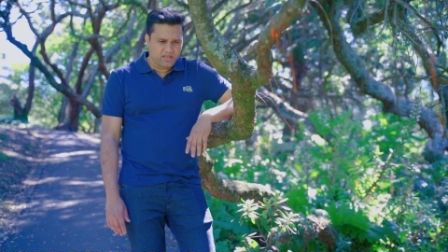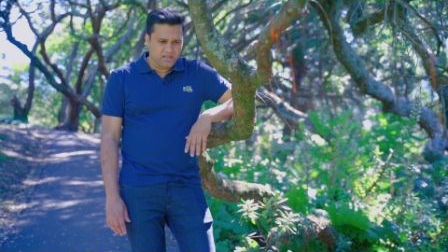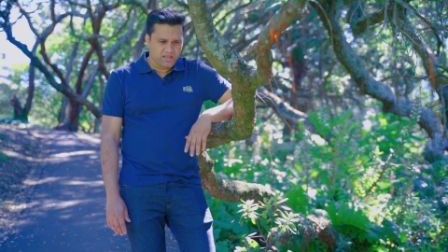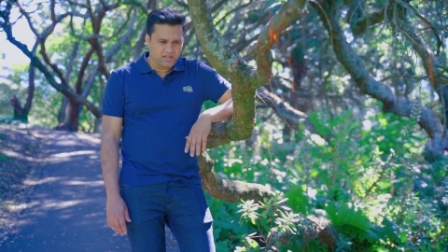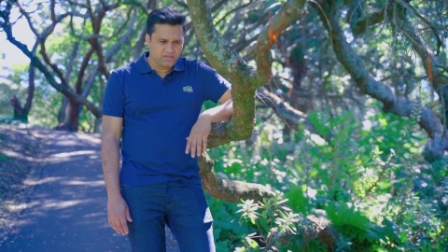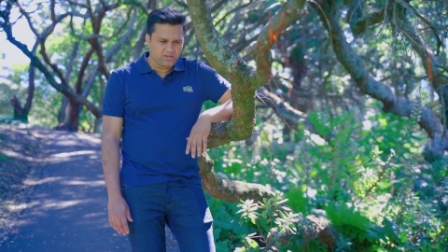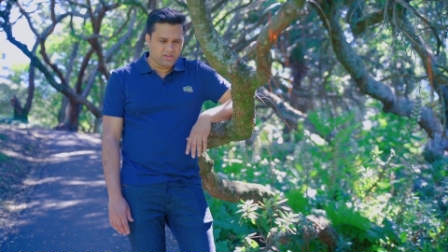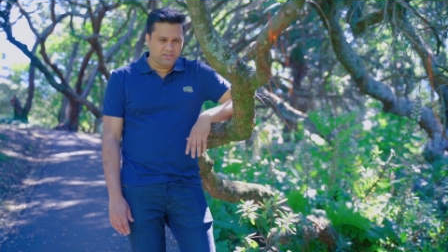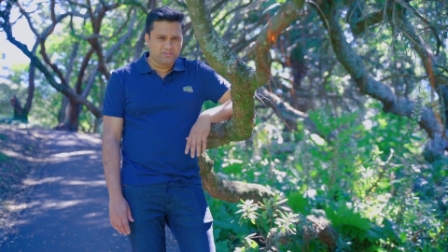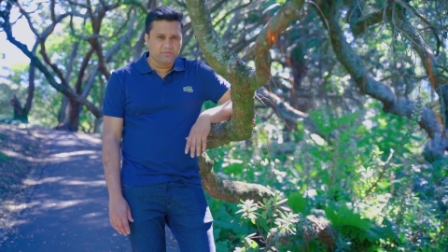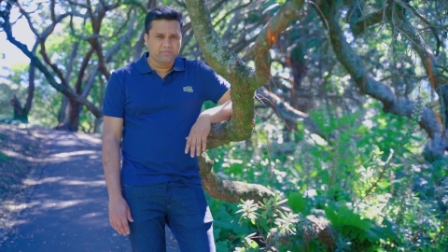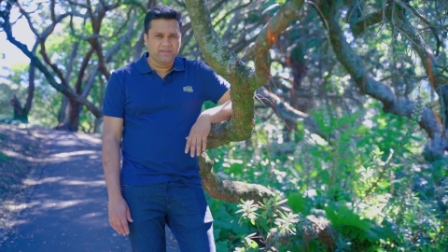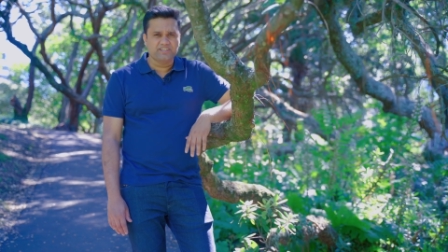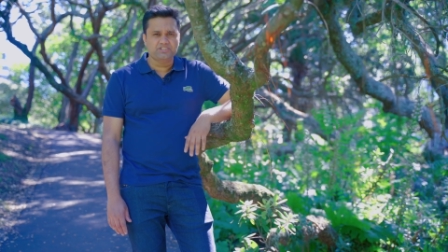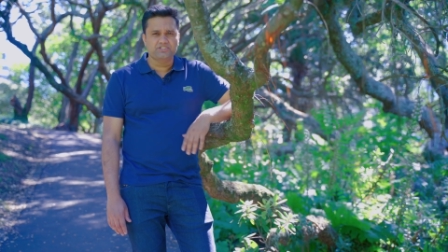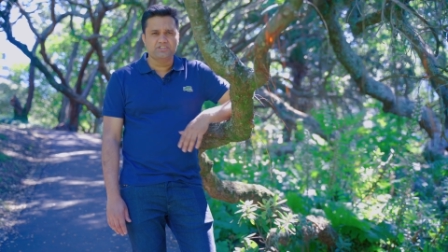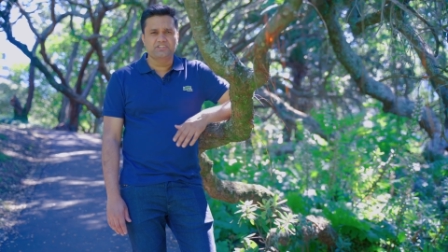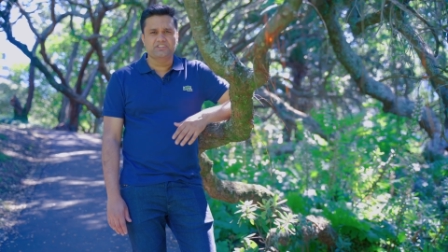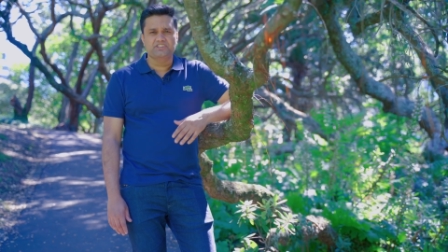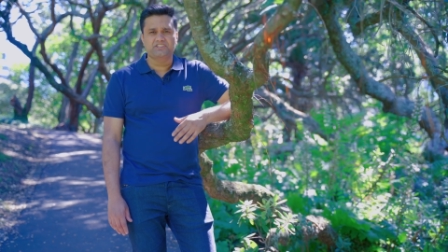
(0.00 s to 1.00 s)
Not to
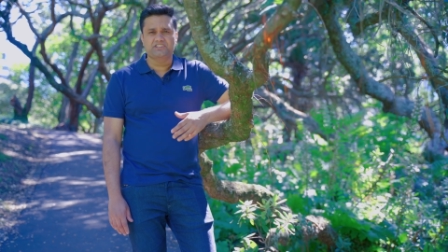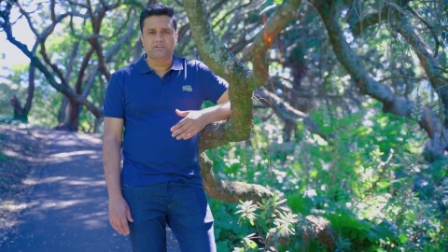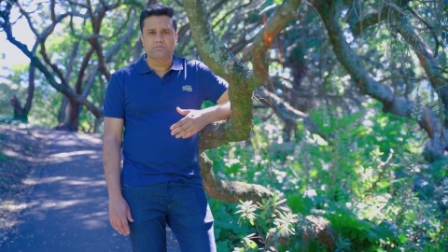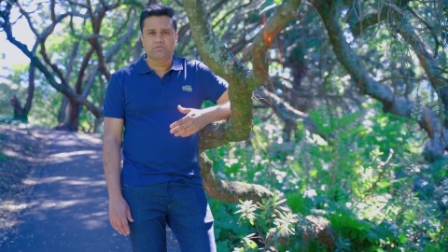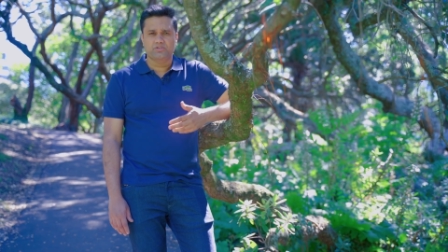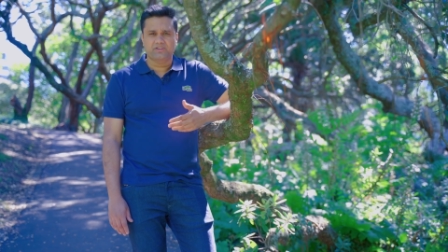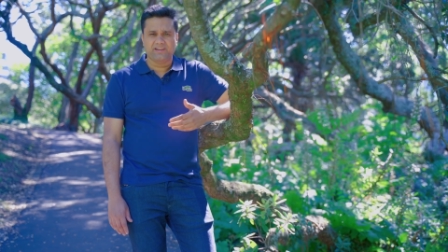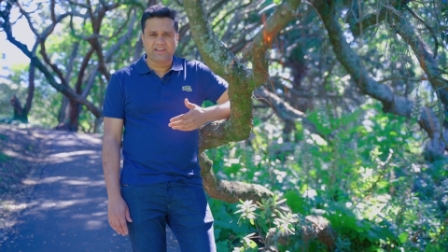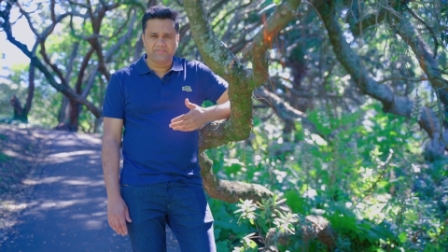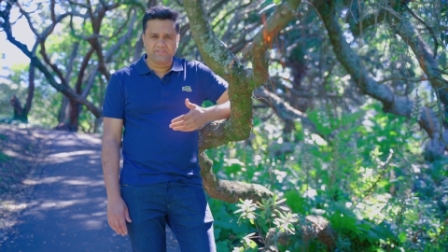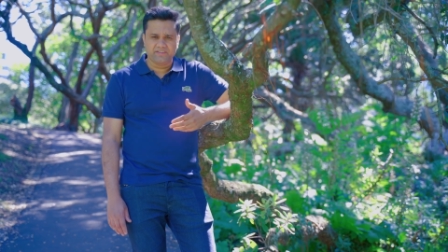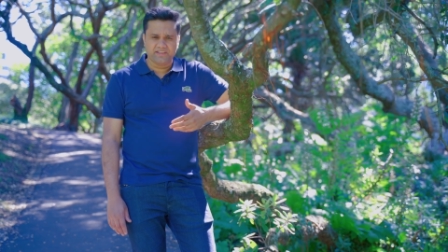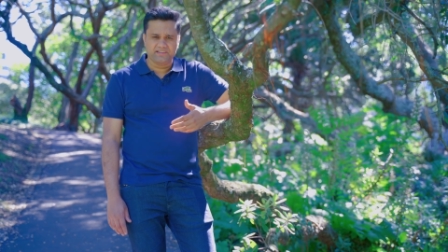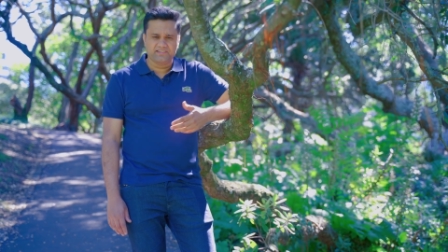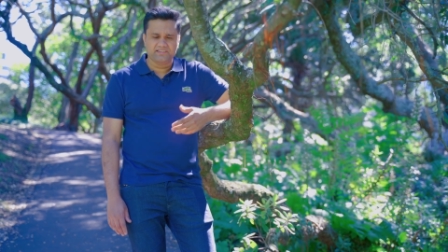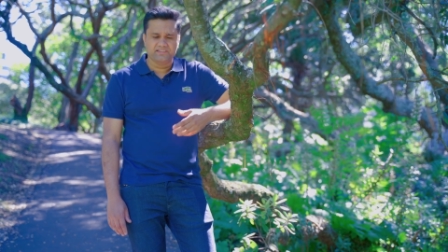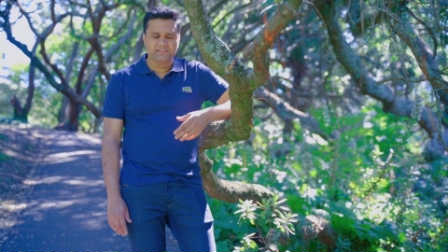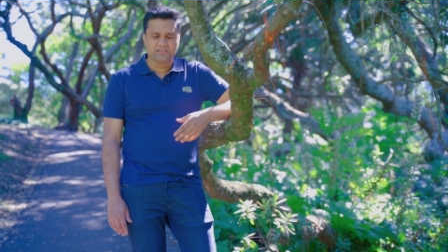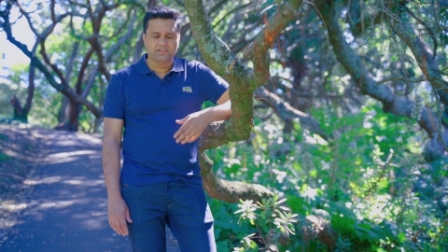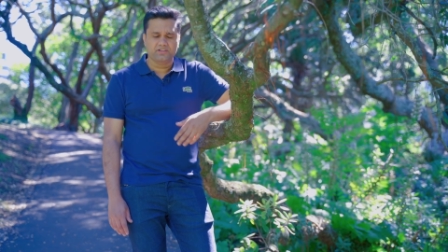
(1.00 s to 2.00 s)
mention the
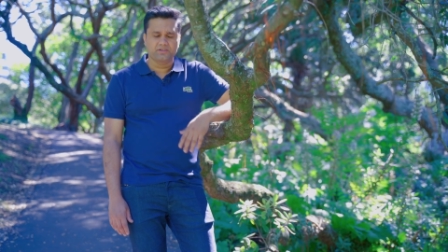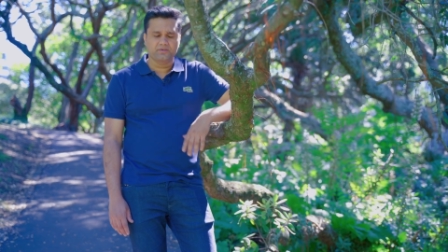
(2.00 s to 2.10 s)
demographics.